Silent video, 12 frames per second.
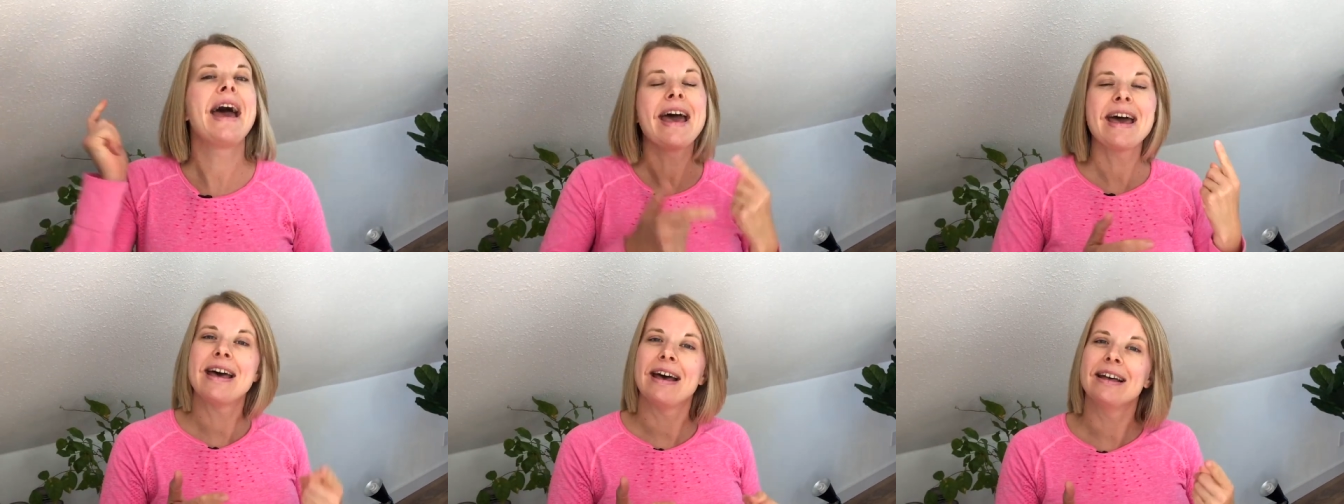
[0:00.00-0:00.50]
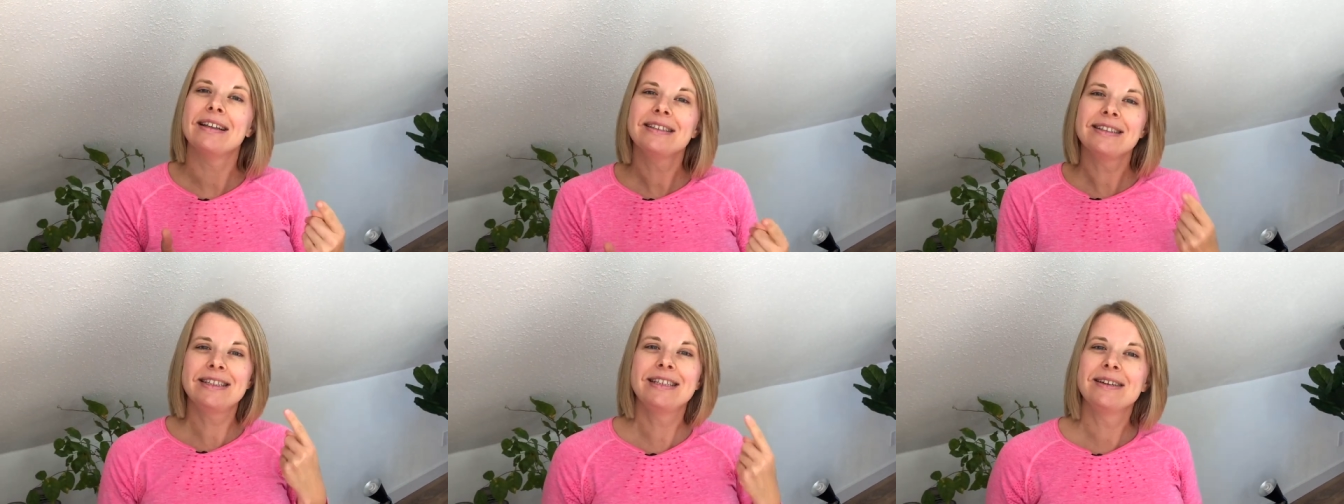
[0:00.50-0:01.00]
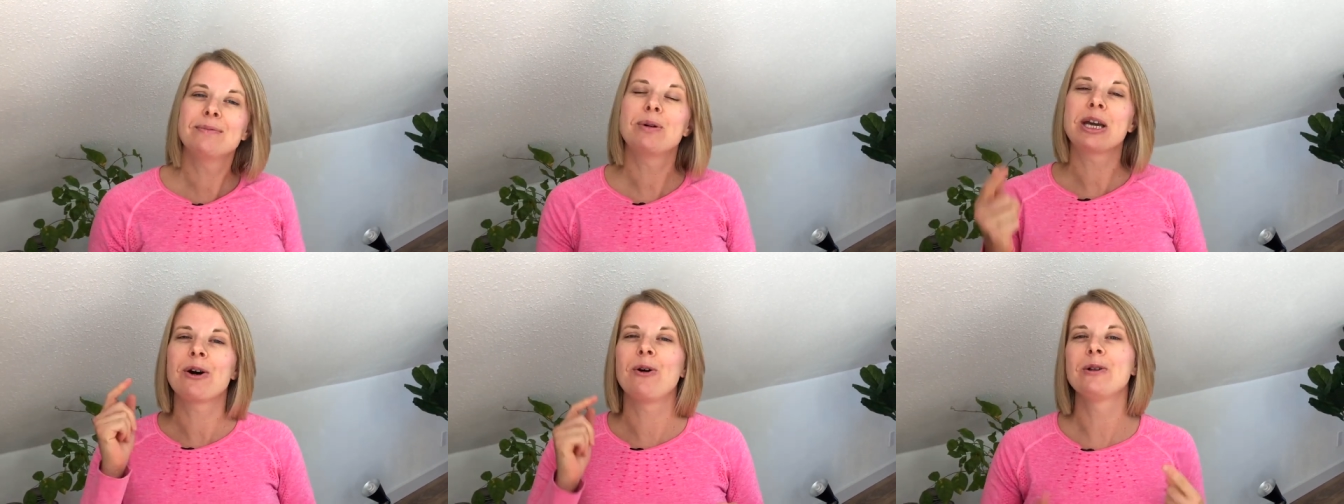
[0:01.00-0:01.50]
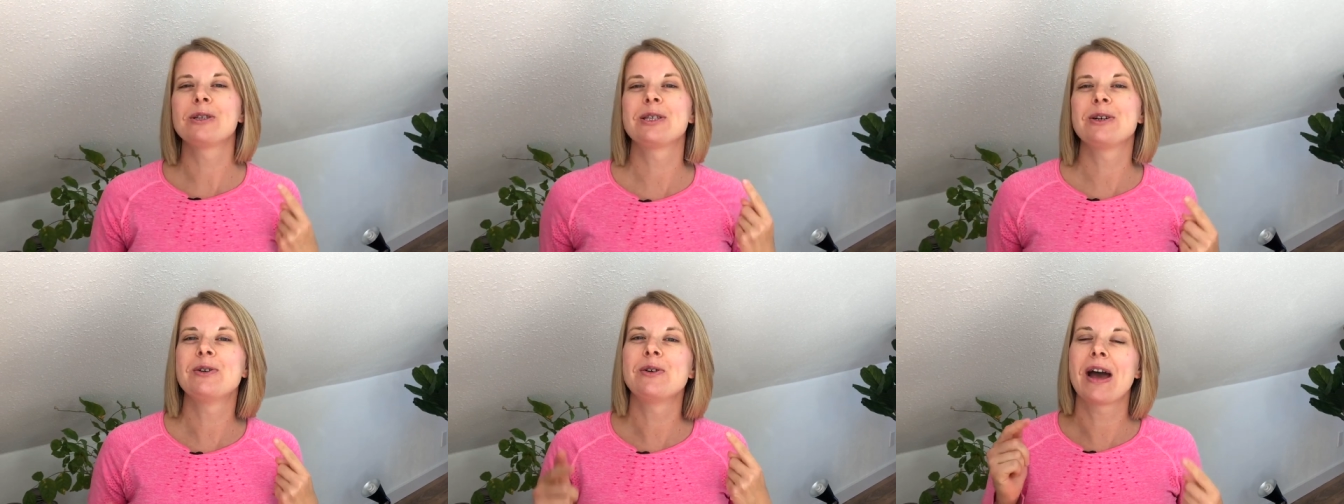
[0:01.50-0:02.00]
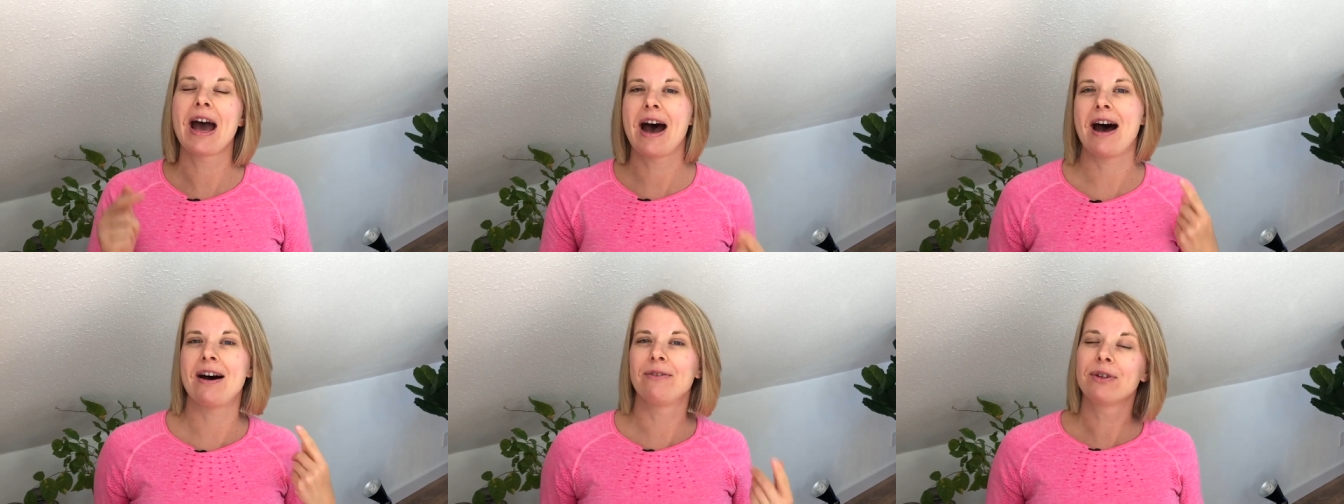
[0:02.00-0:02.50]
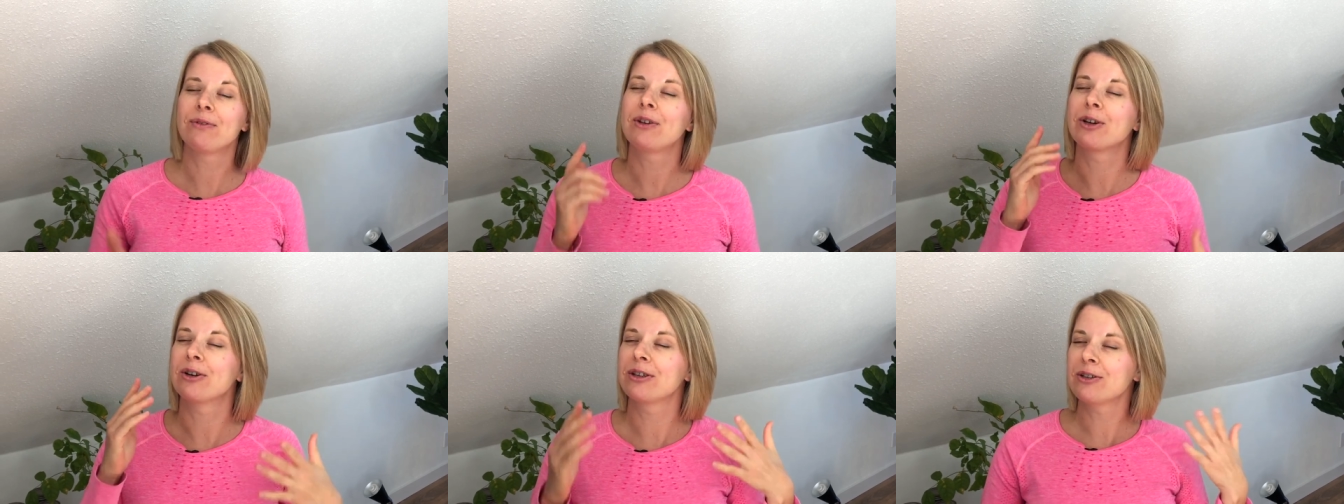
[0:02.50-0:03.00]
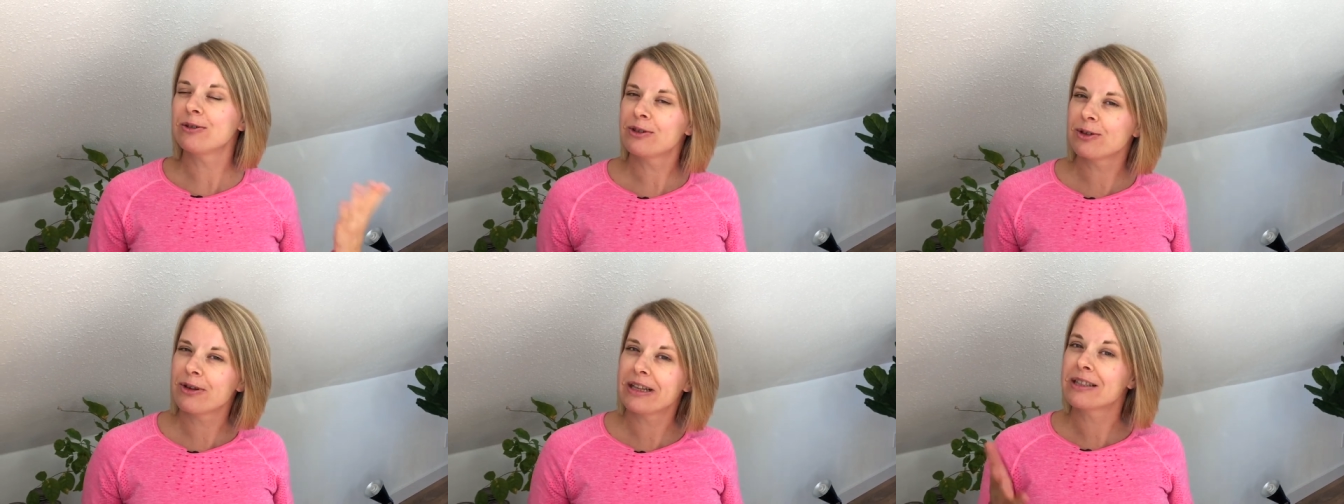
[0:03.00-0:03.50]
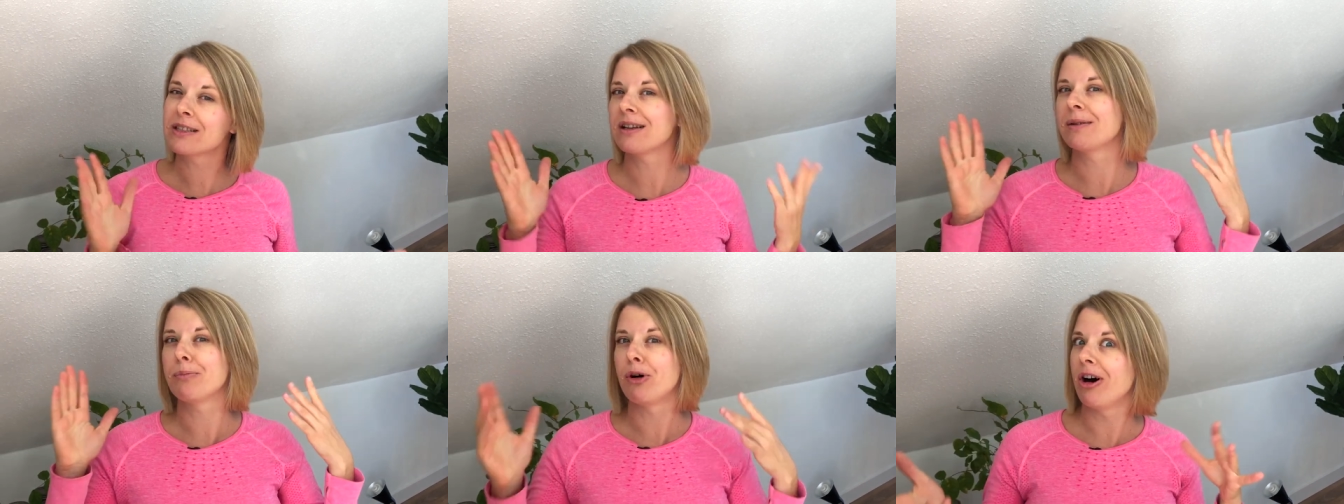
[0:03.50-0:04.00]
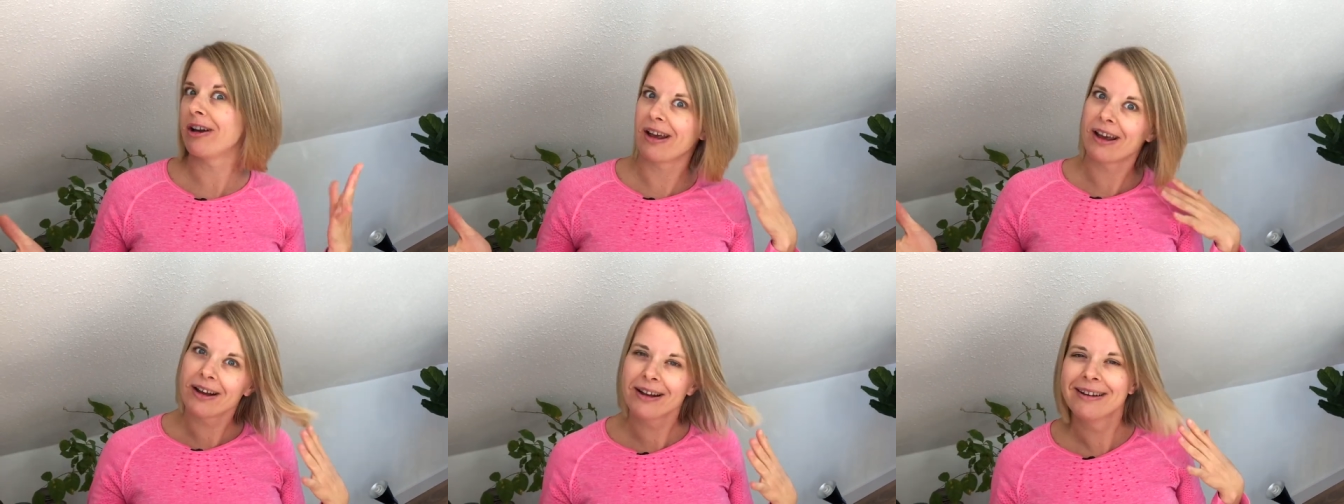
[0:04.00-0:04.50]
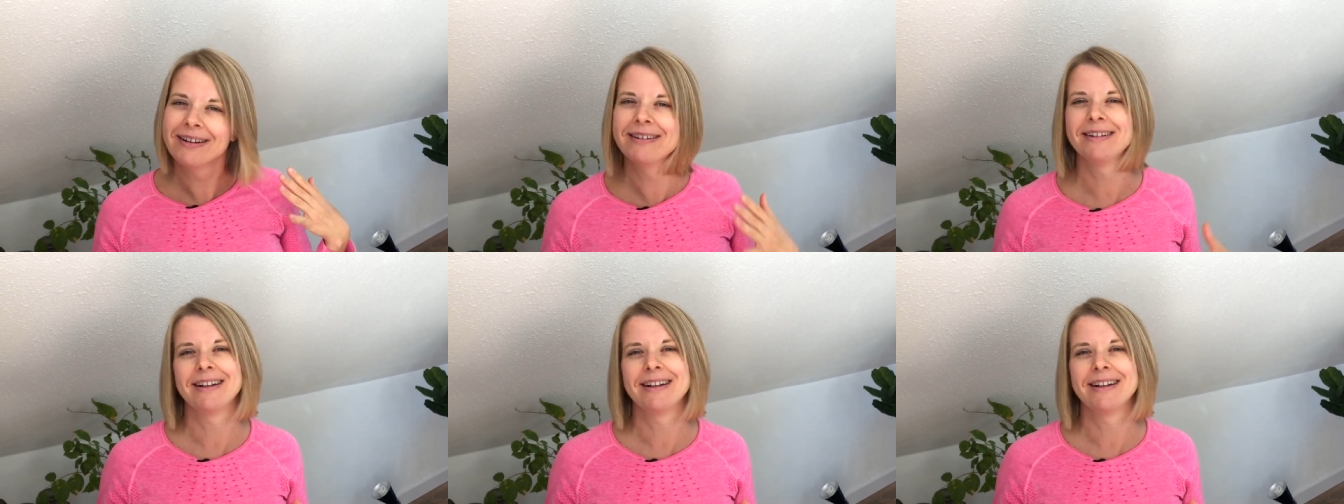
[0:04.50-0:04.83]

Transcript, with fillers: And we also have, if you're new to Instant Potting,